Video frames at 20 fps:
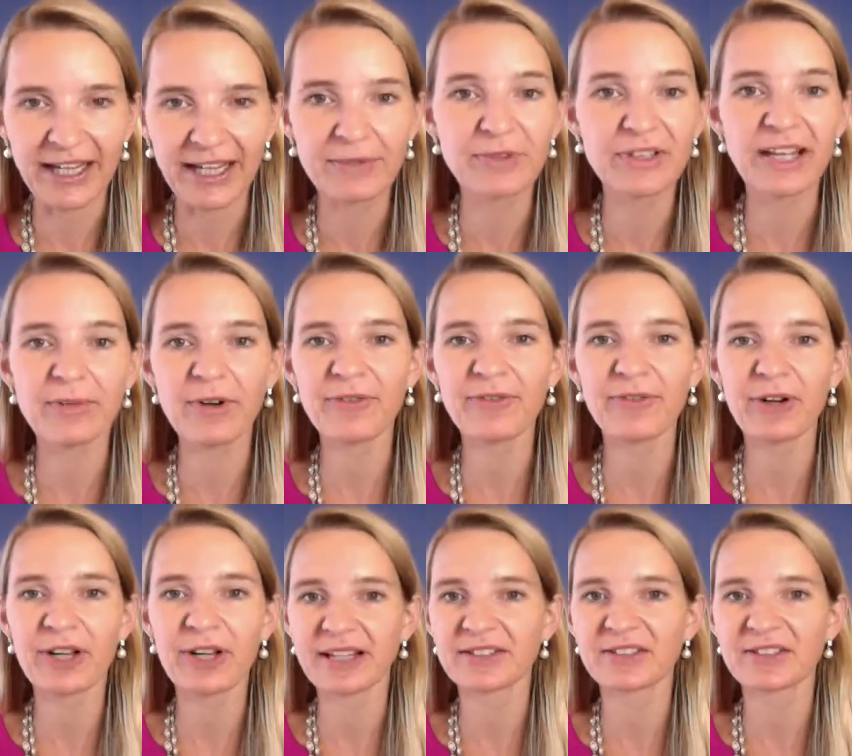I will never
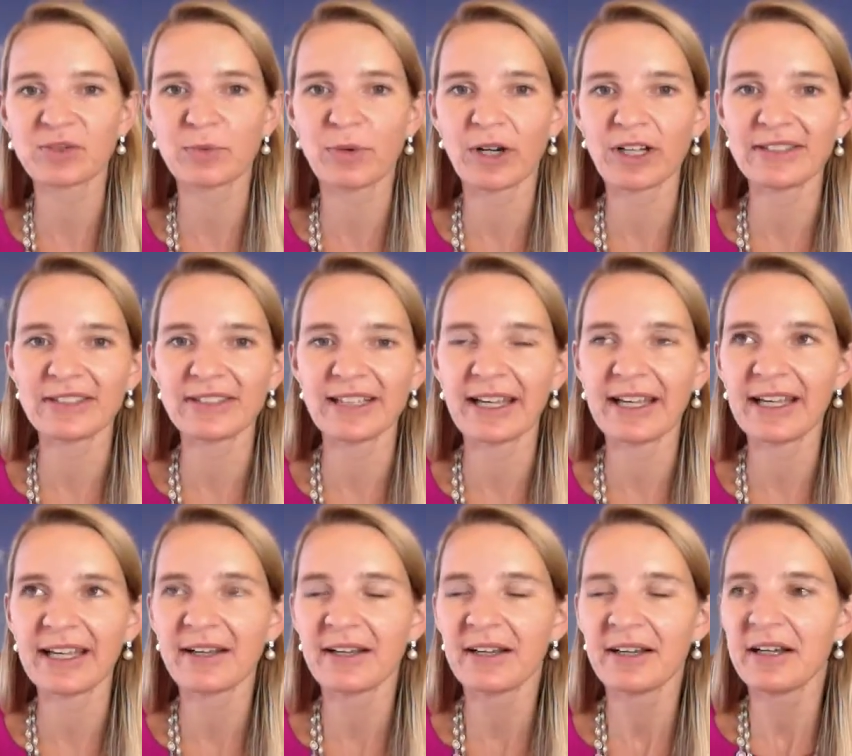forget this one
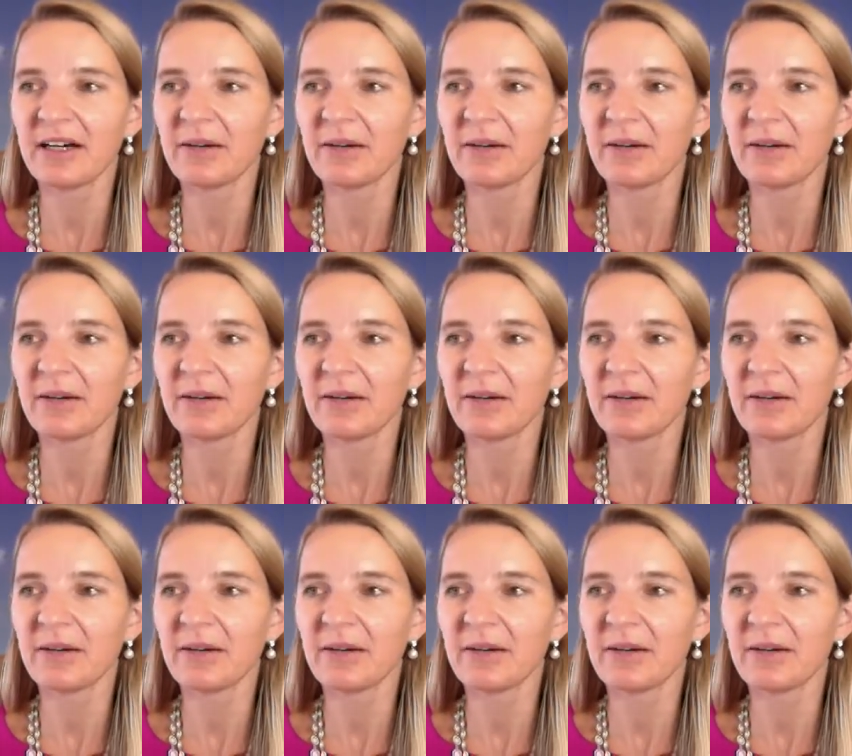day,